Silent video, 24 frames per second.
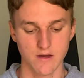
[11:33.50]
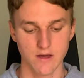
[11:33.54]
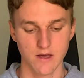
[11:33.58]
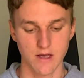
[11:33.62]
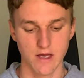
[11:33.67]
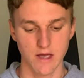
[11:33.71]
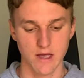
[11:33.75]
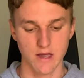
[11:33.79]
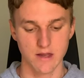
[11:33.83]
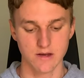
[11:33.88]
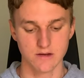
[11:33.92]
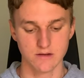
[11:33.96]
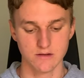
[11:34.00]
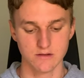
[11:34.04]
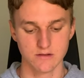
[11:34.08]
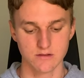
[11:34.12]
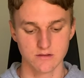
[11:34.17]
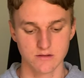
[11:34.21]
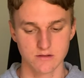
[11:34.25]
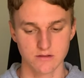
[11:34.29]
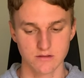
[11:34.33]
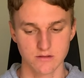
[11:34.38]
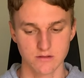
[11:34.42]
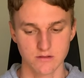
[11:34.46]
And
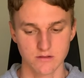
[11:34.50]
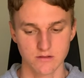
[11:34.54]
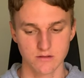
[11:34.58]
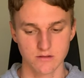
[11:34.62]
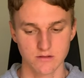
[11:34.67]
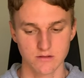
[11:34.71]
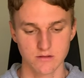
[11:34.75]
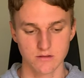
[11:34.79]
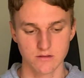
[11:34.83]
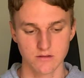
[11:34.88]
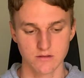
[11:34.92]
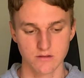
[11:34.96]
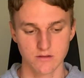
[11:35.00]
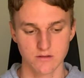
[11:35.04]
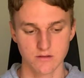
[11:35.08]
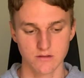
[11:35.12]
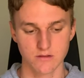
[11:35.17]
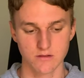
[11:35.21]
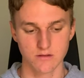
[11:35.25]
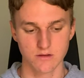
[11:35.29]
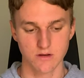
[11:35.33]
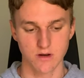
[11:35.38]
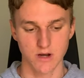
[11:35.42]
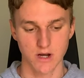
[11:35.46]

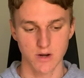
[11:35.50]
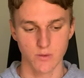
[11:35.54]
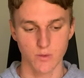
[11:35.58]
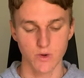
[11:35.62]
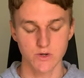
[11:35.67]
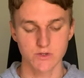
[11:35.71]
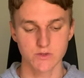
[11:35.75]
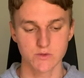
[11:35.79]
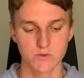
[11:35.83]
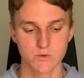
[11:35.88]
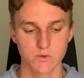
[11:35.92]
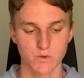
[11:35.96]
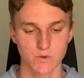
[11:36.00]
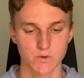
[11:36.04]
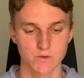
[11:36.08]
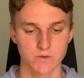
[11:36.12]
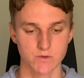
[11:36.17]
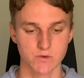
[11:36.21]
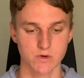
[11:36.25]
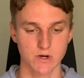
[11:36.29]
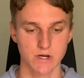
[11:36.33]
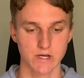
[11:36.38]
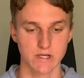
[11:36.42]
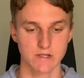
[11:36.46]
I watched Jordan
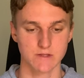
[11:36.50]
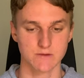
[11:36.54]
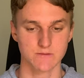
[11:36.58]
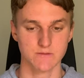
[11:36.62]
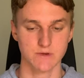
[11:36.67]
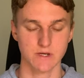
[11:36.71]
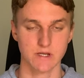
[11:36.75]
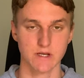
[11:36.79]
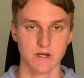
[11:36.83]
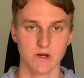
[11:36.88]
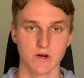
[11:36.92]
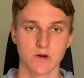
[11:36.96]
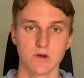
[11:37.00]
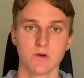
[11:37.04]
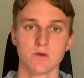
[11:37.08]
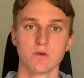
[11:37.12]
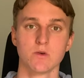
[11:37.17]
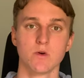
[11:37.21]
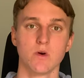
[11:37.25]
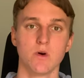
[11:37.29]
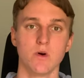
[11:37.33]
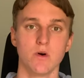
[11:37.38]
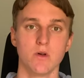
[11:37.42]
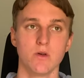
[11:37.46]
Green's video
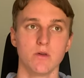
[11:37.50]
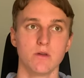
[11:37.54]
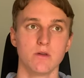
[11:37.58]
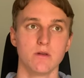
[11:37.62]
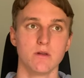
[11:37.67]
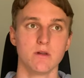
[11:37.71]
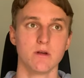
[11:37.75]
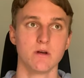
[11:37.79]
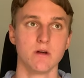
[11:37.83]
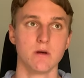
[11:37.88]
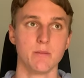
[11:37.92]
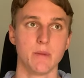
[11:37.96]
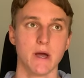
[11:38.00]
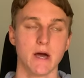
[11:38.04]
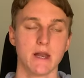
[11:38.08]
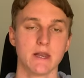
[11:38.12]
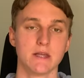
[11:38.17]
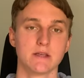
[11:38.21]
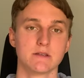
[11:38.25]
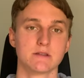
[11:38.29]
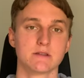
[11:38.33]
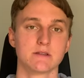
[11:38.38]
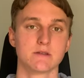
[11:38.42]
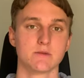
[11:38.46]
on about
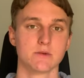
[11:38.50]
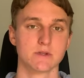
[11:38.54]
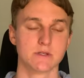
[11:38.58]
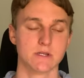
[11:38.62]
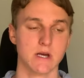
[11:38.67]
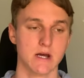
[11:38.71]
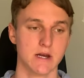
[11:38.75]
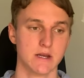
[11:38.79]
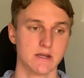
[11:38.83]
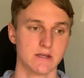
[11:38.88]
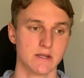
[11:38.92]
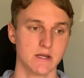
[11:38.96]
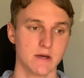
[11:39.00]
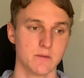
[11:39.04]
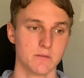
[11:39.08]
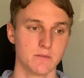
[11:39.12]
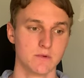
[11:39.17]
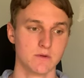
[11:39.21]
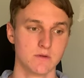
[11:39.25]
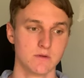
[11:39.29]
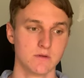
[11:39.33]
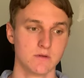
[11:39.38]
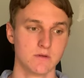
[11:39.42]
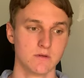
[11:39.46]
his suicide
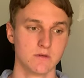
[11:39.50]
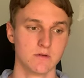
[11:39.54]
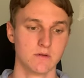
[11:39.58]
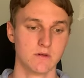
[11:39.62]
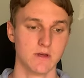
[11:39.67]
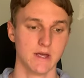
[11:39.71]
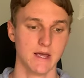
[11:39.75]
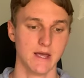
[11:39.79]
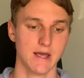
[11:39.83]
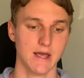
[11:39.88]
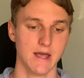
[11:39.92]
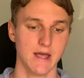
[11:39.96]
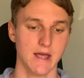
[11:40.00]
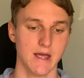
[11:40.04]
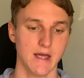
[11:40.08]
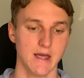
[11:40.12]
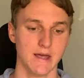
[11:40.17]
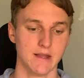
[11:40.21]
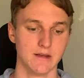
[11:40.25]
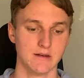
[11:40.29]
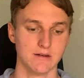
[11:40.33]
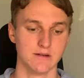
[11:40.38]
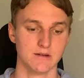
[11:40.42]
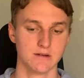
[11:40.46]
attempt,
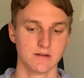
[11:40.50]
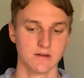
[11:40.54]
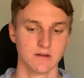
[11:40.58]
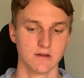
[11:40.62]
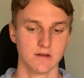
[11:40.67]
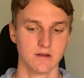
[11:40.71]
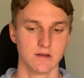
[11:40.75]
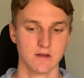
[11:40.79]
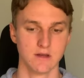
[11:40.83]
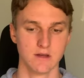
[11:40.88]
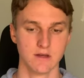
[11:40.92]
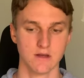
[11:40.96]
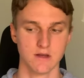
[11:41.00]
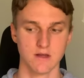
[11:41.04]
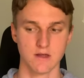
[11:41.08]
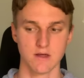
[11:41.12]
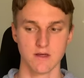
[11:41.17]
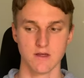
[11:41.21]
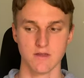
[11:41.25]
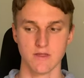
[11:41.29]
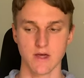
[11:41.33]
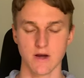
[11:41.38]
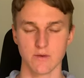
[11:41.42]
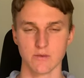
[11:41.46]
and
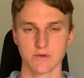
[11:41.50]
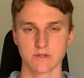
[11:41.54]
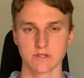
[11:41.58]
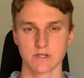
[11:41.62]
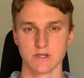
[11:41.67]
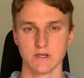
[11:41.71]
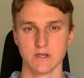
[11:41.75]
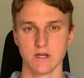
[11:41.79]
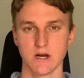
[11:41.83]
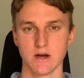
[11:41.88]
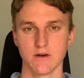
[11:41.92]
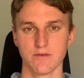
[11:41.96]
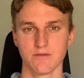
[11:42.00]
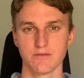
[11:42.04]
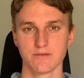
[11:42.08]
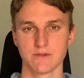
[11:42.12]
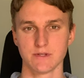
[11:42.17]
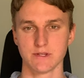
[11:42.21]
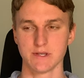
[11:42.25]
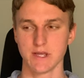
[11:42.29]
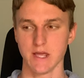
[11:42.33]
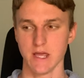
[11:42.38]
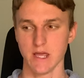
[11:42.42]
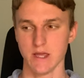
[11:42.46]
that was enough to
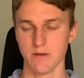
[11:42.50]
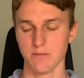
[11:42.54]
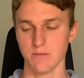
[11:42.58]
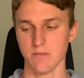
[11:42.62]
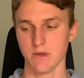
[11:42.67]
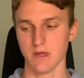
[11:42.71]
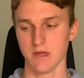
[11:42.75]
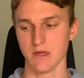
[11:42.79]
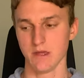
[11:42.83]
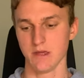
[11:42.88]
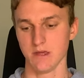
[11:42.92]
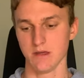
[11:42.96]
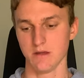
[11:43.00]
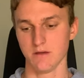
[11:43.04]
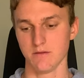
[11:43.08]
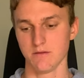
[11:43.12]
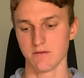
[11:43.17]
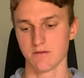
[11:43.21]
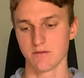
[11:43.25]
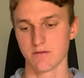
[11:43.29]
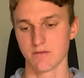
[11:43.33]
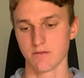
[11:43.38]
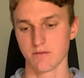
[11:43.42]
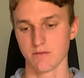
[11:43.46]
keep me,
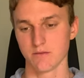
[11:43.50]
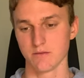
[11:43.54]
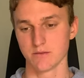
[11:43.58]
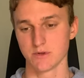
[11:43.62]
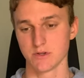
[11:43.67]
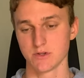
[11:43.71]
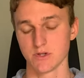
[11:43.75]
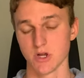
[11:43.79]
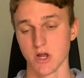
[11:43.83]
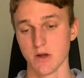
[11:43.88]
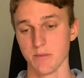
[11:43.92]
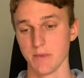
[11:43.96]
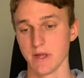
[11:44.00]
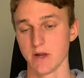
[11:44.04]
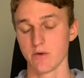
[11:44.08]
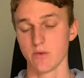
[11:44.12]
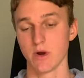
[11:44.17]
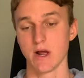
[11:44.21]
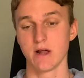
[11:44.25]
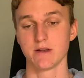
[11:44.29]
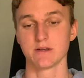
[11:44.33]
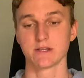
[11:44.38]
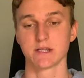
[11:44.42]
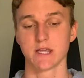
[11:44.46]
to turn me
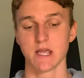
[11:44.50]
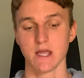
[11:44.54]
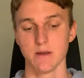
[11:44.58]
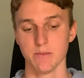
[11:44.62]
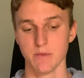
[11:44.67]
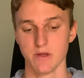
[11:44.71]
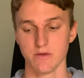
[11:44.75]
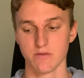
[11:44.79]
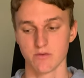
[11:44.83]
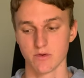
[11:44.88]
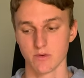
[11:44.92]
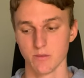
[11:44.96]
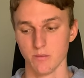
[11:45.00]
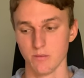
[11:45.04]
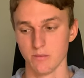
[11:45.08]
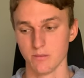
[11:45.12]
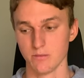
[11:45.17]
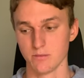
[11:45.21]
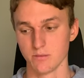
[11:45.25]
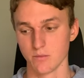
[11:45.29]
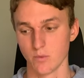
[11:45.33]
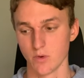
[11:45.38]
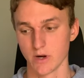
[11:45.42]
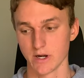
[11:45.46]
around, to keep me from
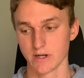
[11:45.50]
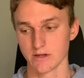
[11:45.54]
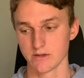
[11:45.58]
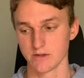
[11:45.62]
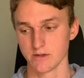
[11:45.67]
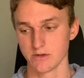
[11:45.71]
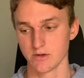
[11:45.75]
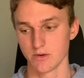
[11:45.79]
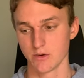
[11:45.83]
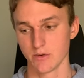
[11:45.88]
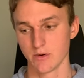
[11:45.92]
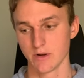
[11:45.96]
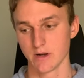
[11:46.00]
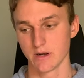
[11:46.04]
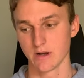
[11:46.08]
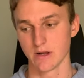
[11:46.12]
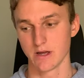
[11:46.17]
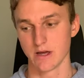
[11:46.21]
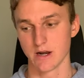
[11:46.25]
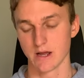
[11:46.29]
wanting to do it.